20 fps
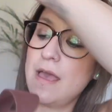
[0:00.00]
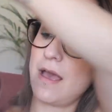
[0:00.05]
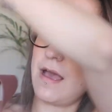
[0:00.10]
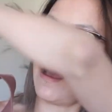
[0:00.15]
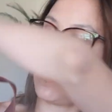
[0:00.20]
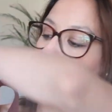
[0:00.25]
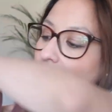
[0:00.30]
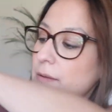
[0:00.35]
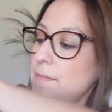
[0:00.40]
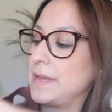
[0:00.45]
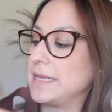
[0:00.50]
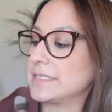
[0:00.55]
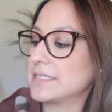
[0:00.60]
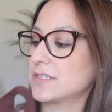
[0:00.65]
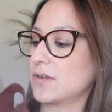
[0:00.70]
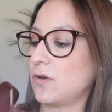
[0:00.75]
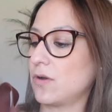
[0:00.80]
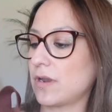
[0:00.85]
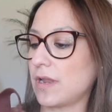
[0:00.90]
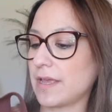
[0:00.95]
It's
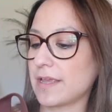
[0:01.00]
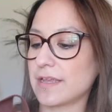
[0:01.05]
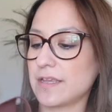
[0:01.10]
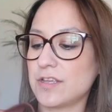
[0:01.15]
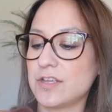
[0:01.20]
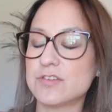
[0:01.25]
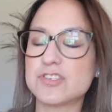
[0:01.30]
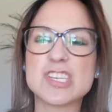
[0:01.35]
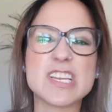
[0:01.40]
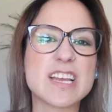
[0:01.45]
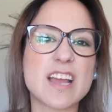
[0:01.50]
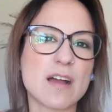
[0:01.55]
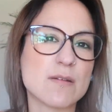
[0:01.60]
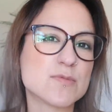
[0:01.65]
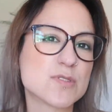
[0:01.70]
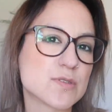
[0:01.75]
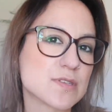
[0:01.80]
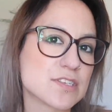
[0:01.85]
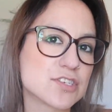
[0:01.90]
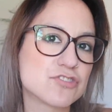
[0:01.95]
got like, usually
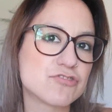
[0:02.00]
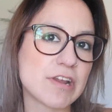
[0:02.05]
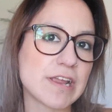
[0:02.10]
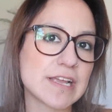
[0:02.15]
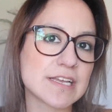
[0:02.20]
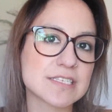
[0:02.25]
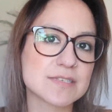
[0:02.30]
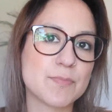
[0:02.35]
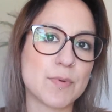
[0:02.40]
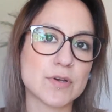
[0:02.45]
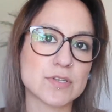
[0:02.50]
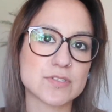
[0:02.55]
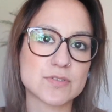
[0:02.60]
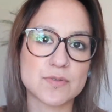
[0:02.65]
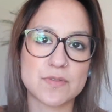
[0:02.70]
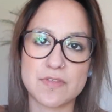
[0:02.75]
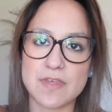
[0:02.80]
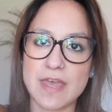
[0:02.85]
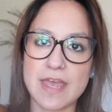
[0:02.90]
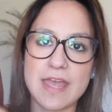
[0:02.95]
comes with a drinks bottle
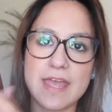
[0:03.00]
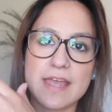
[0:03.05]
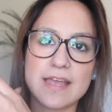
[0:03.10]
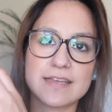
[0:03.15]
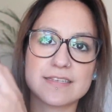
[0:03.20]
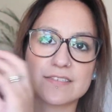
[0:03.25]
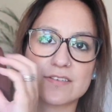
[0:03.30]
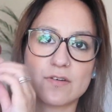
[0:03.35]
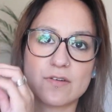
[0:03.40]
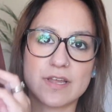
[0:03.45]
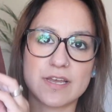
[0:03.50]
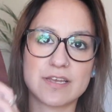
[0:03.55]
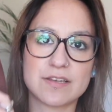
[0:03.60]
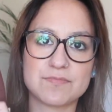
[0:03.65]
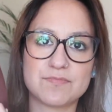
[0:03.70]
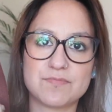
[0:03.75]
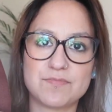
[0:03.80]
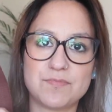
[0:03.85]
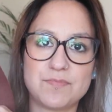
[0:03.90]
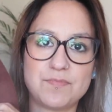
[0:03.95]
thing. It's got like a